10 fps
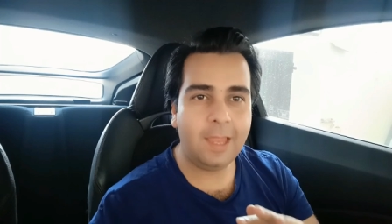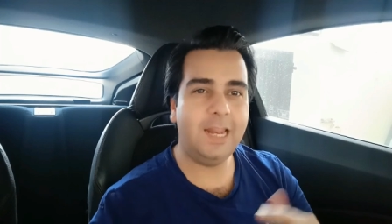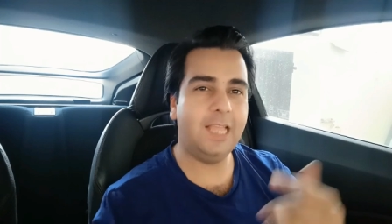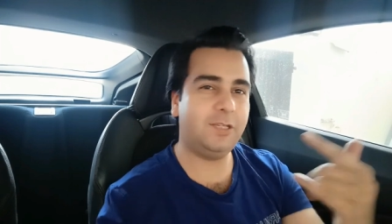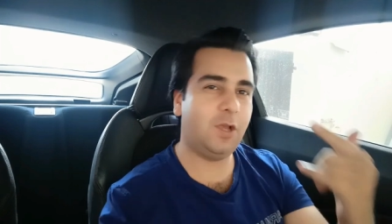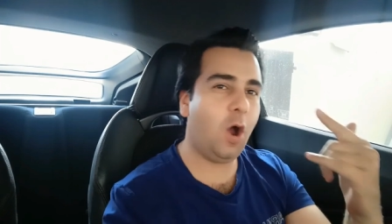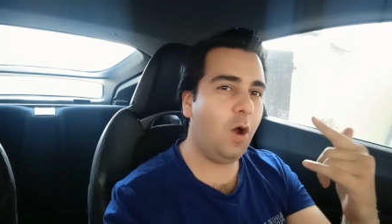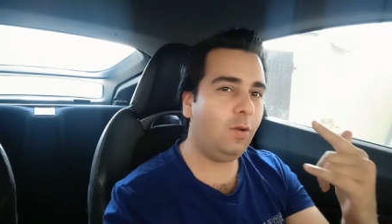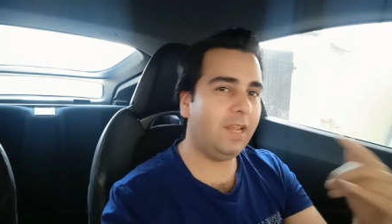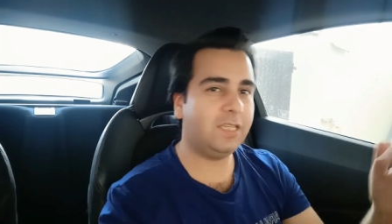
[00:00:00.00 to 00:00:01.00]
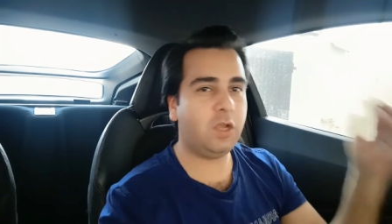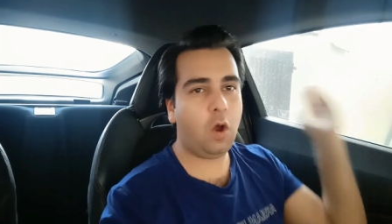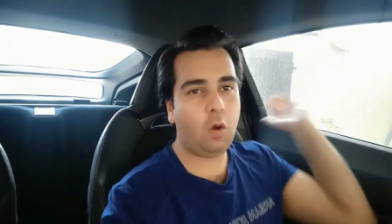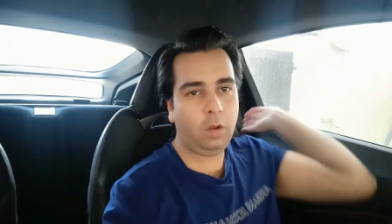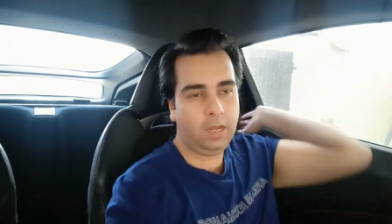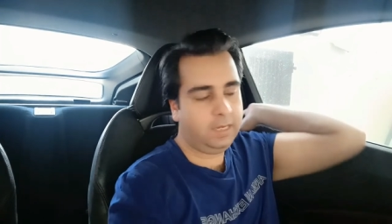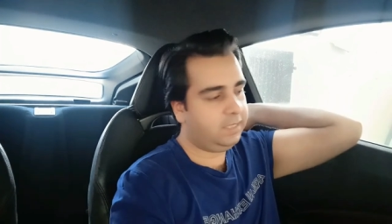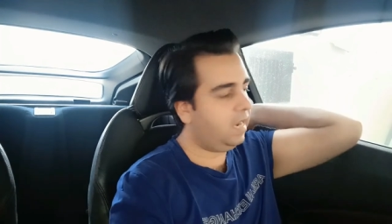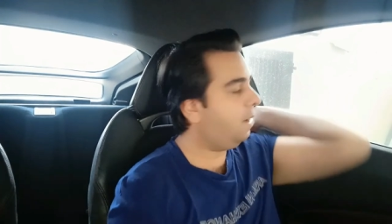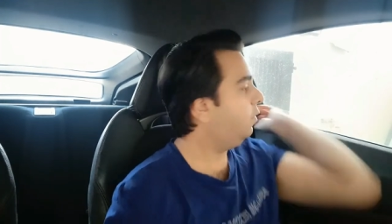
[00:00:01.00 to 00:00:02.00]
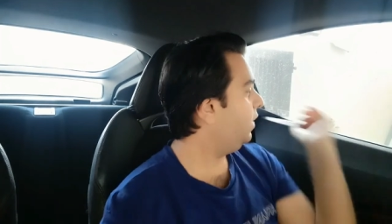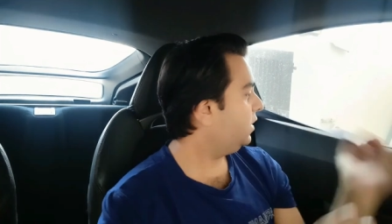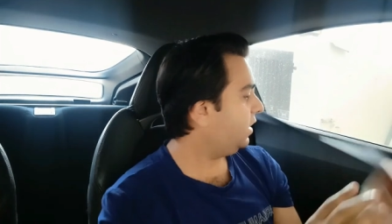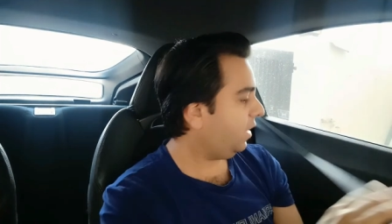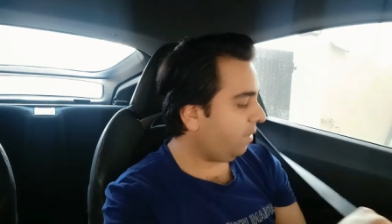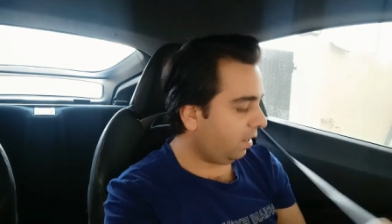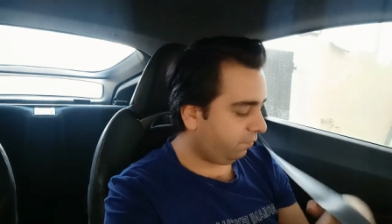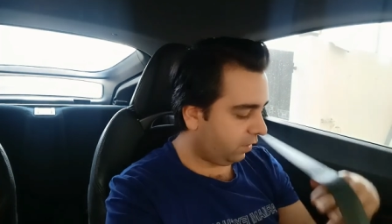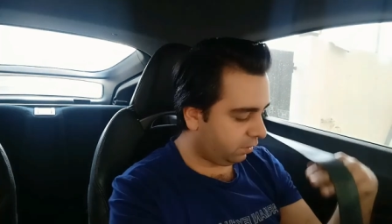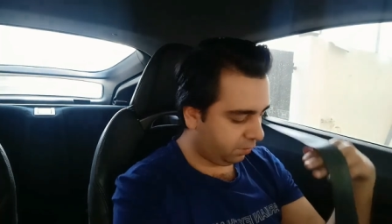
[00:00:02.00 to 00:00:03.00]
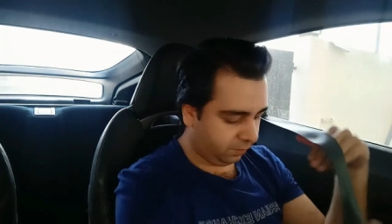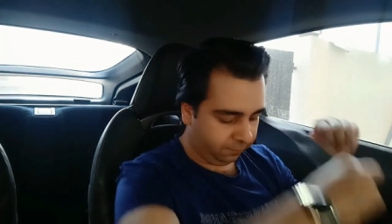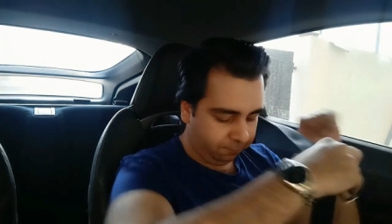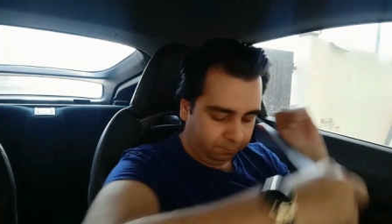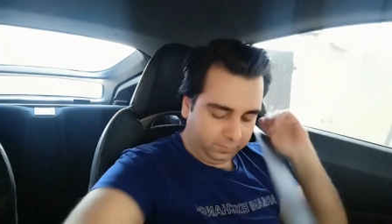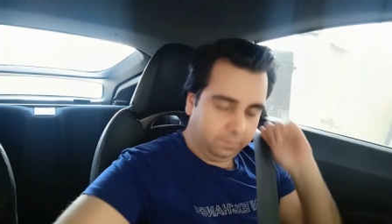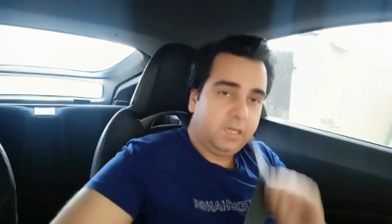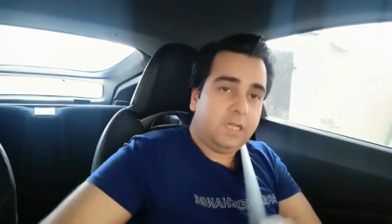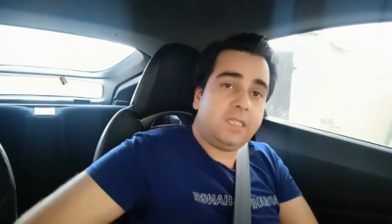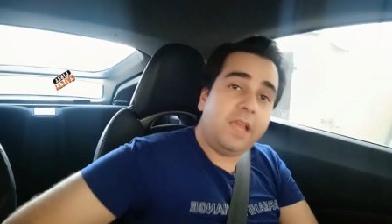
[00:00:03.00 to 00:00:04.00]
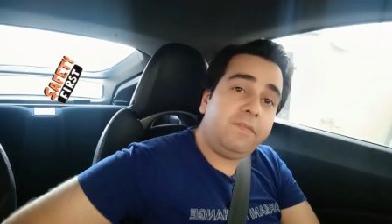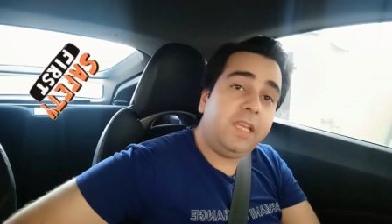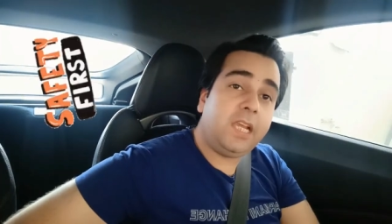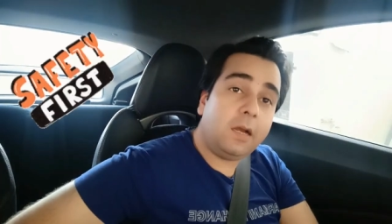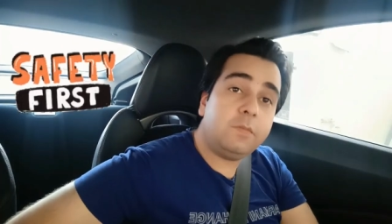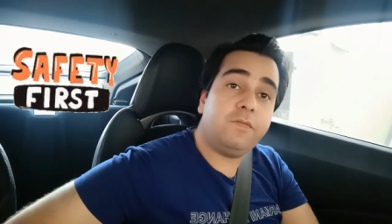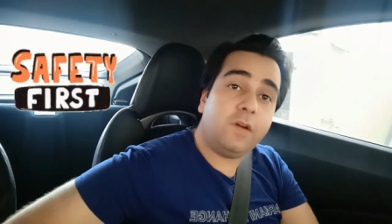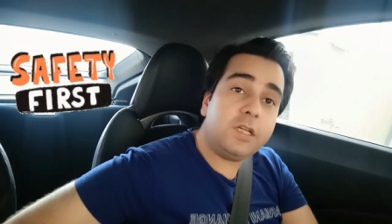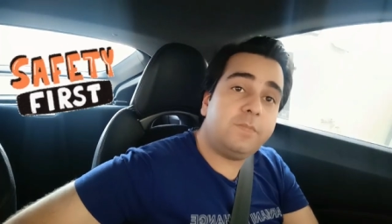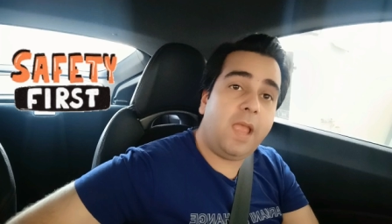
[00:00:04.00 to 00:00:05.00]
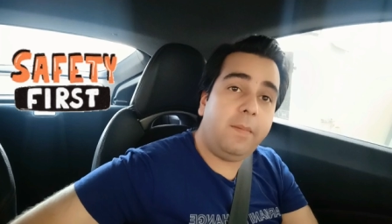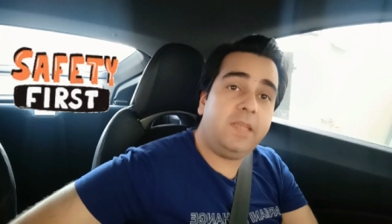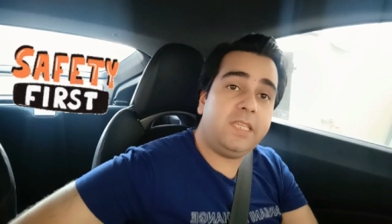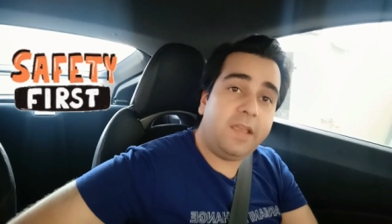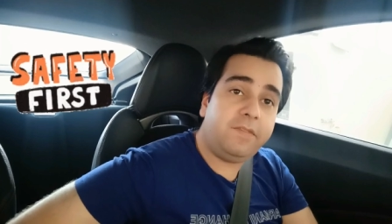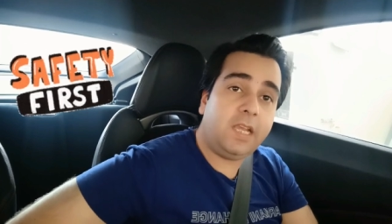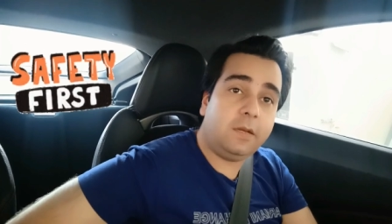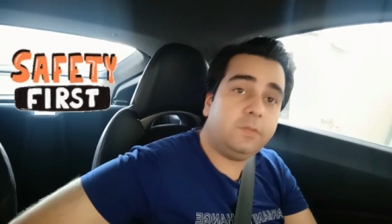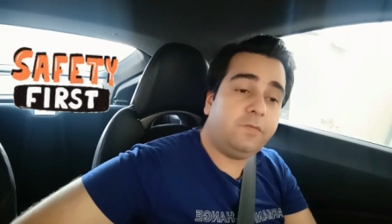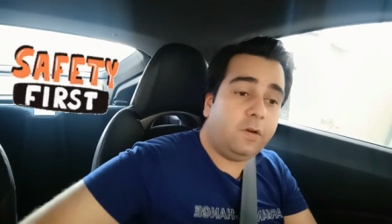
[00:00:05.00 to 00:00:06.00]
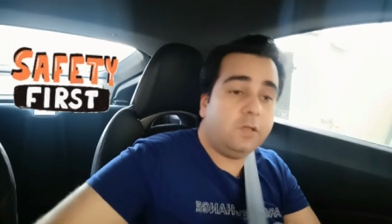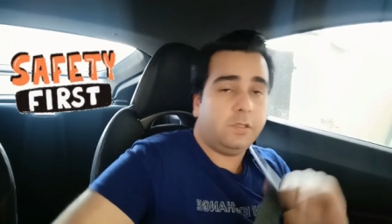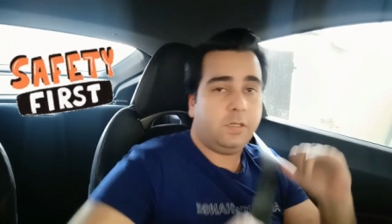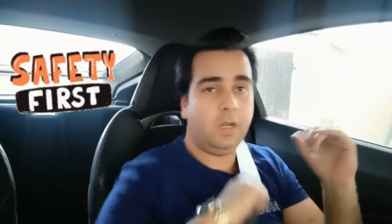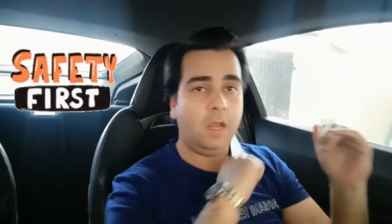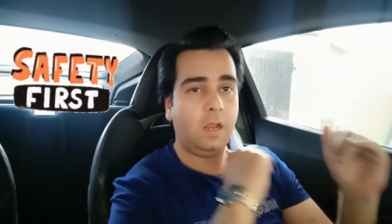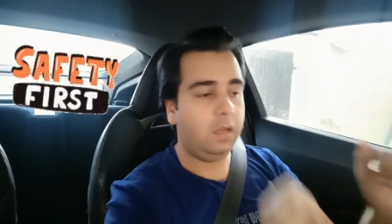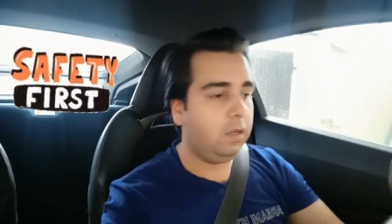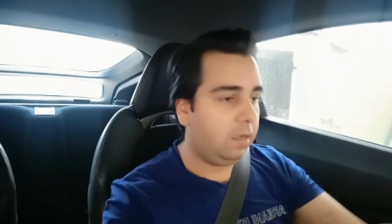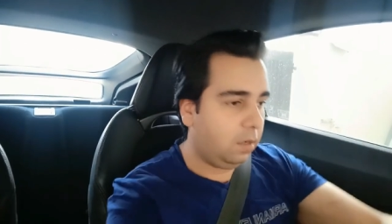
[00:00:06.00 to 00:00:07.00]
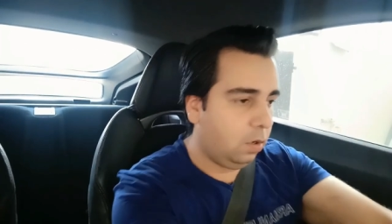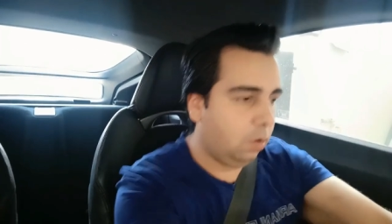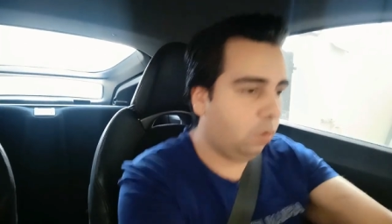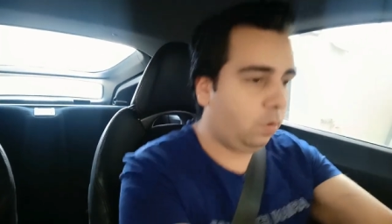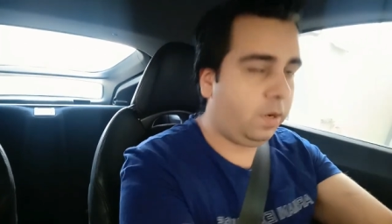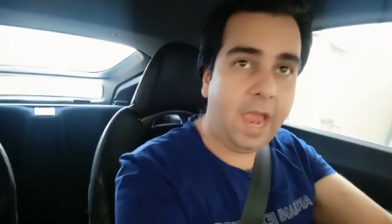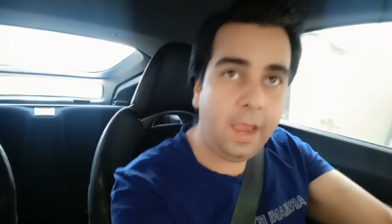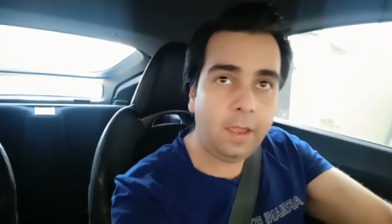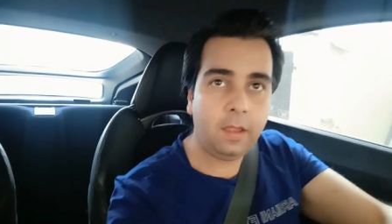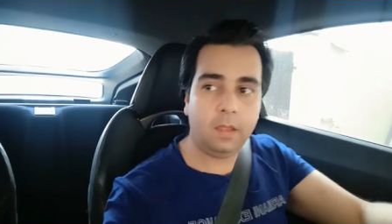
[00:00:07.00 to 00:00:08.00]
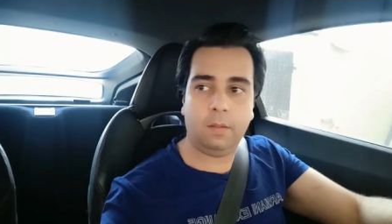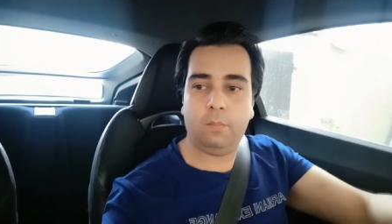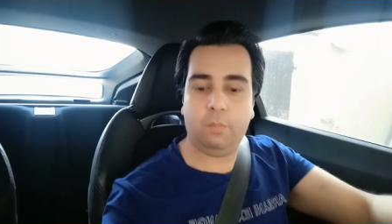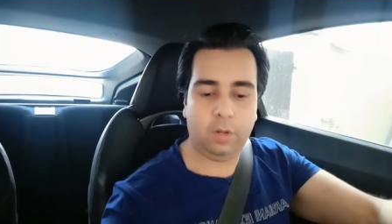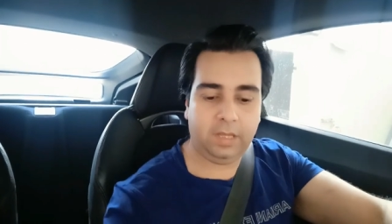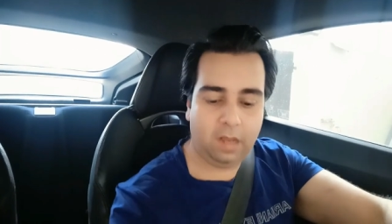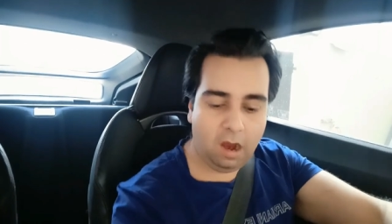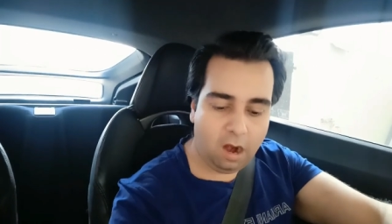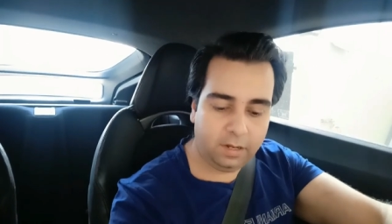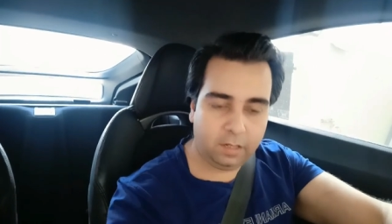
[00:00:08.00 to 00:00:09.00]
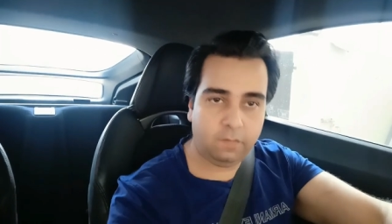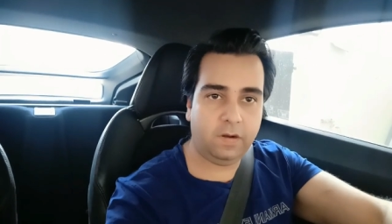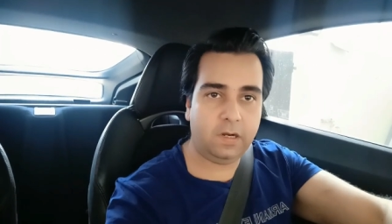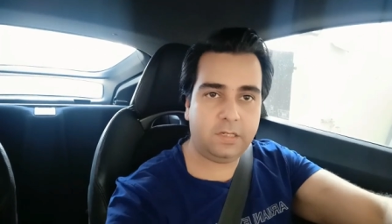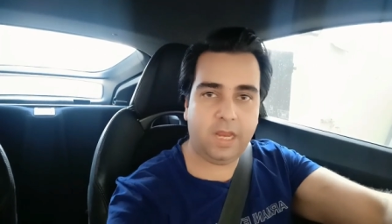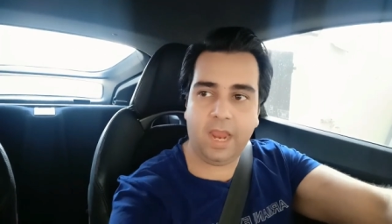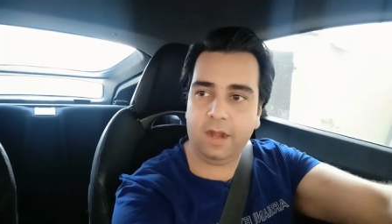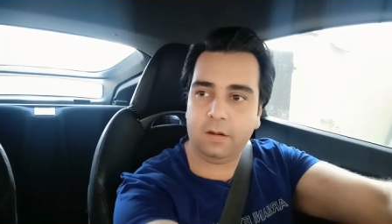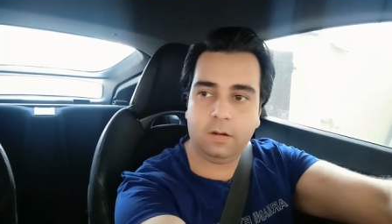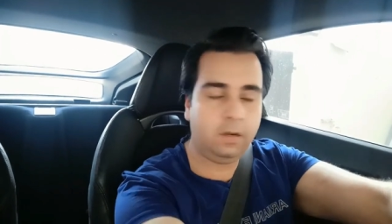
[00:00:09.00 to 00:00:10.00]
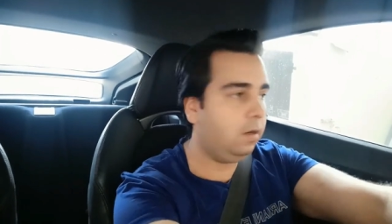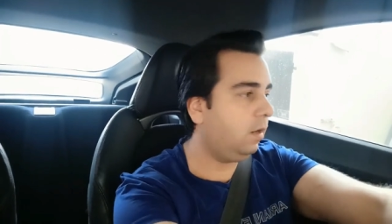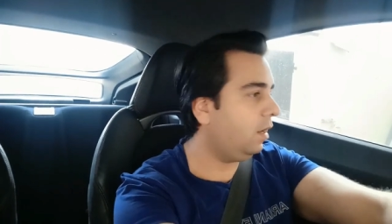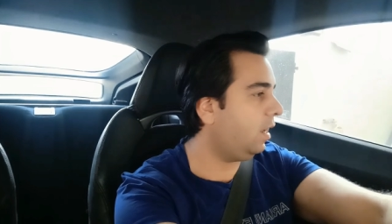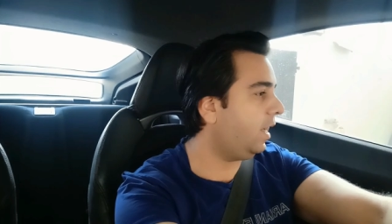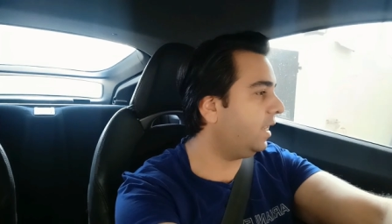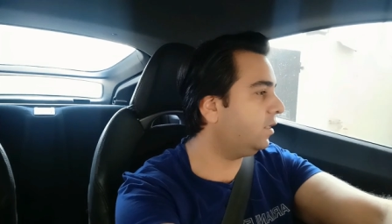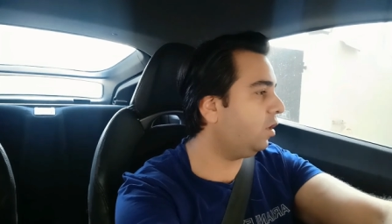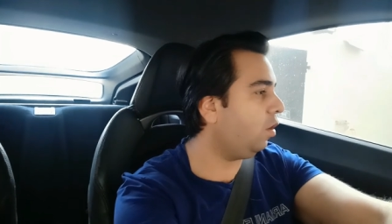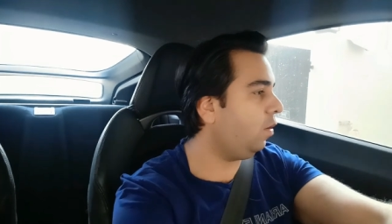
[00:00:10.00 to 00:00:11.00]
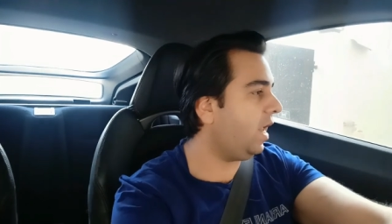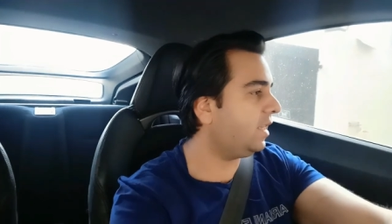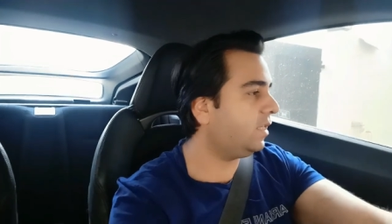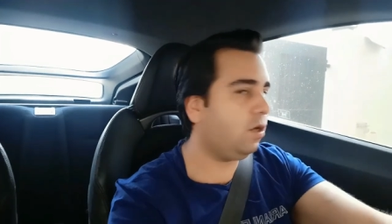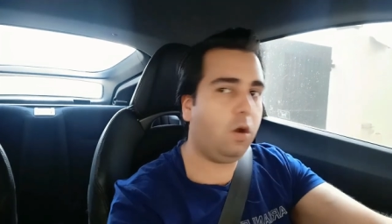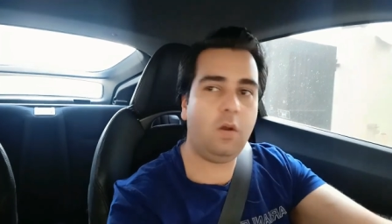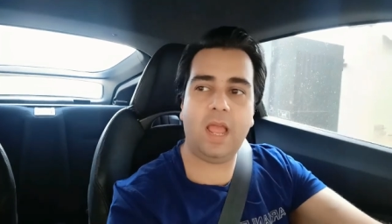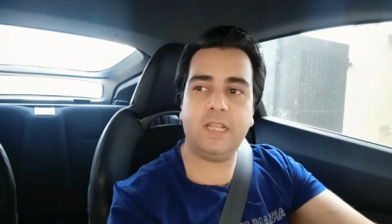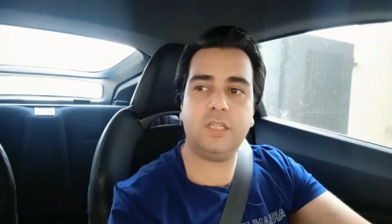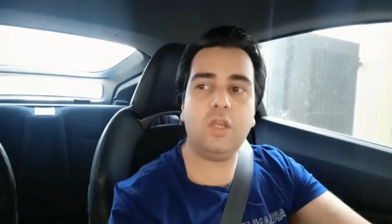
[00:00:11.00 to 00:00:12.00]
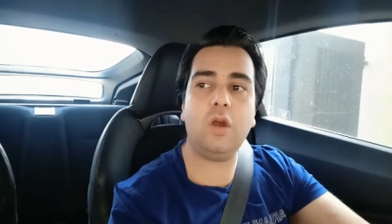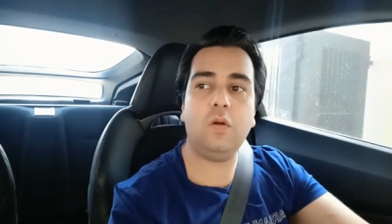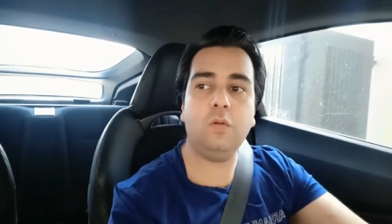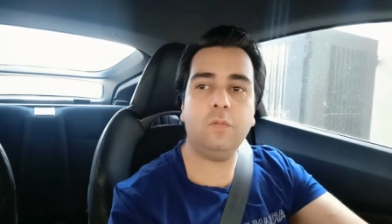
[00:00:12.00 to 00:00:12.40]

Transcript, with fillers: Let's go. Let's go. Time to wear seatbelt first. Because safety comes first, baby. Safety comes first. Okay. Putting the car in the reverse gear. Let's go. Let's go. Let's go.